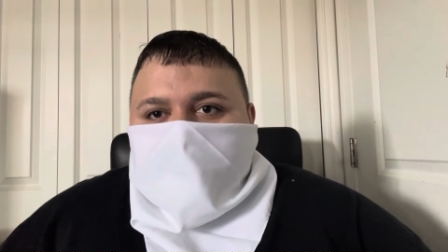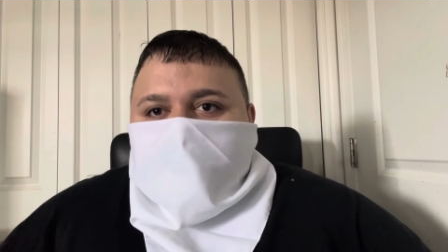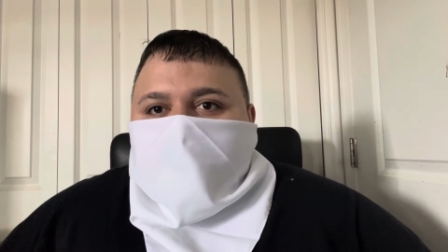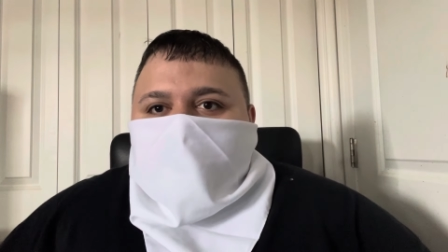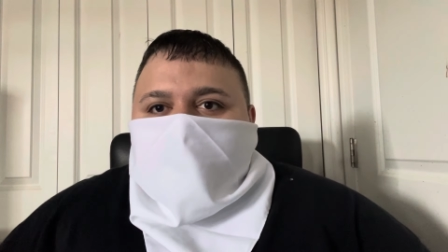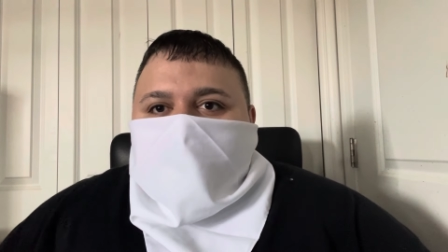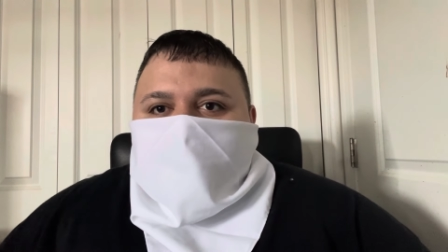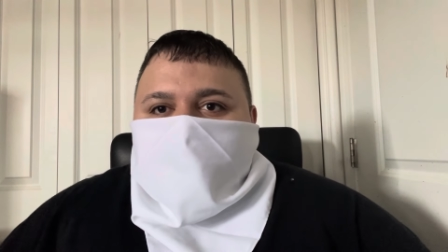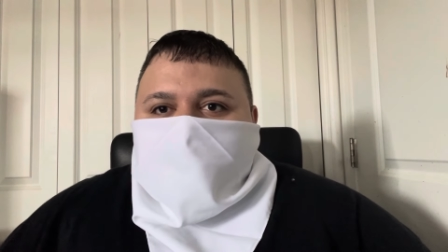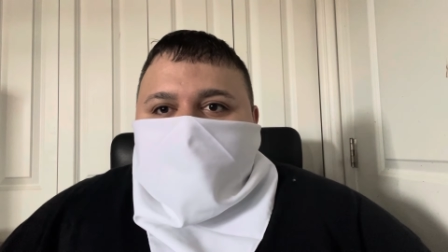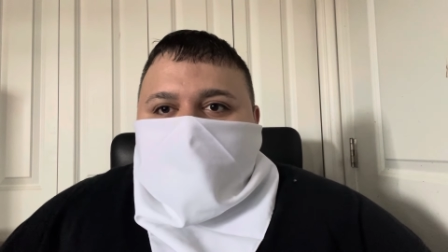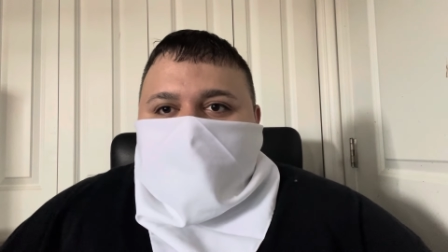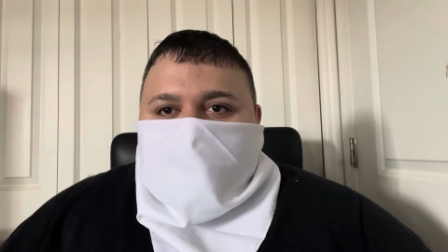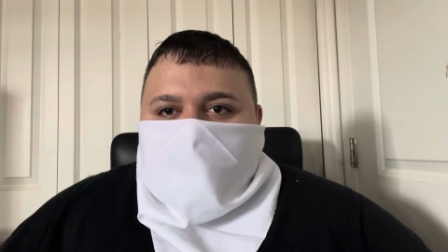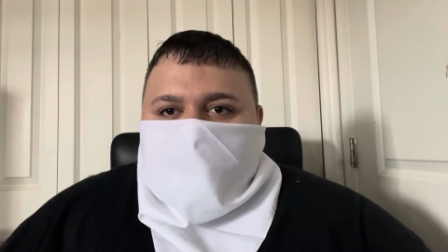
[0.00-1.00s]
you know what I'm
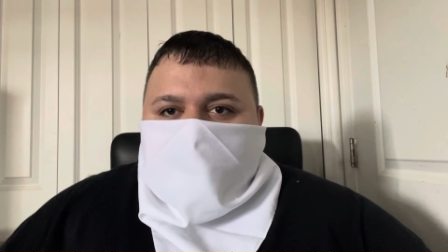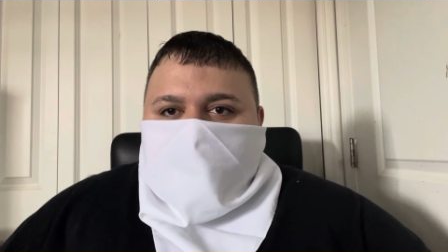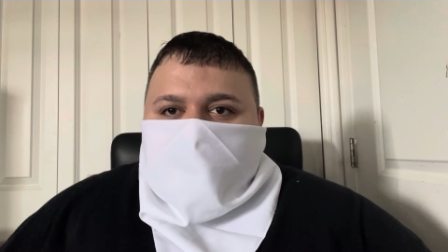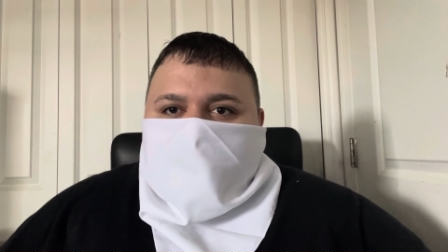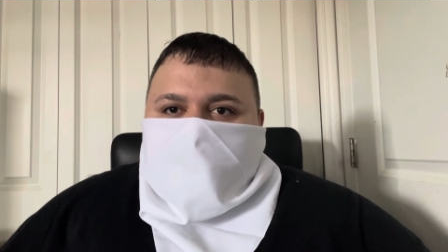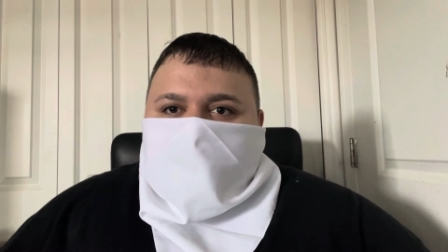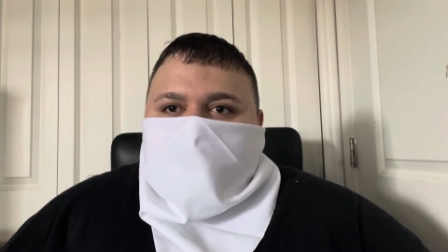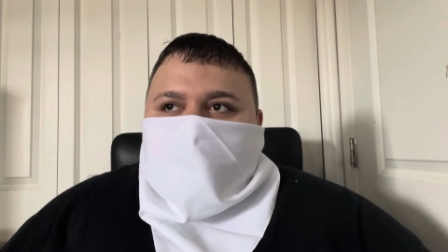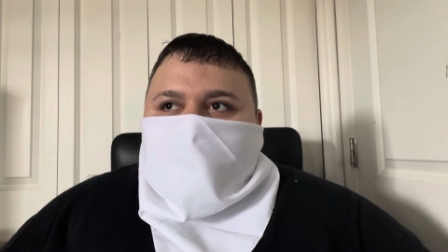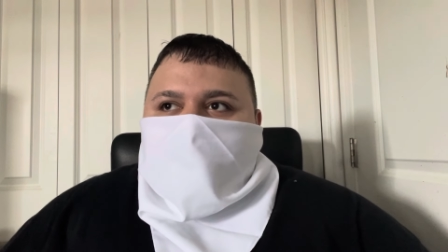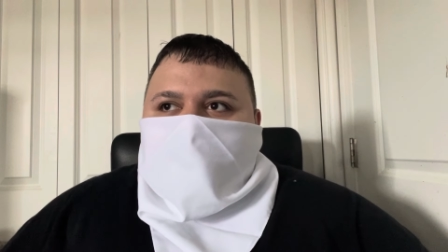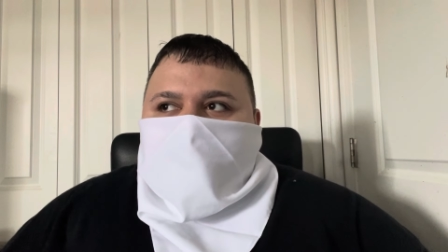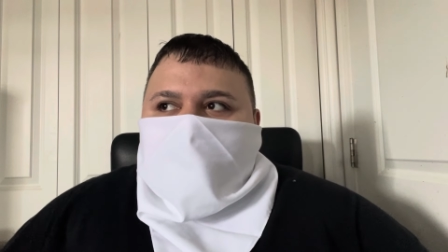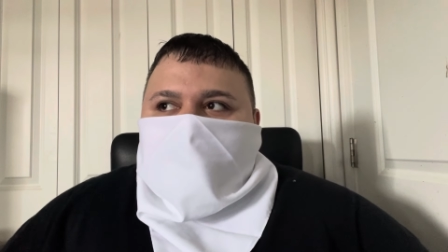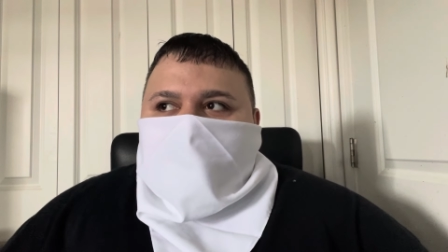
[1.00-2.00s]
saying and he went
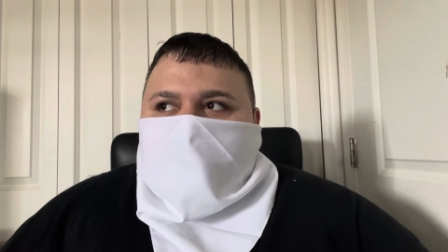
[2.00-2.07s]
super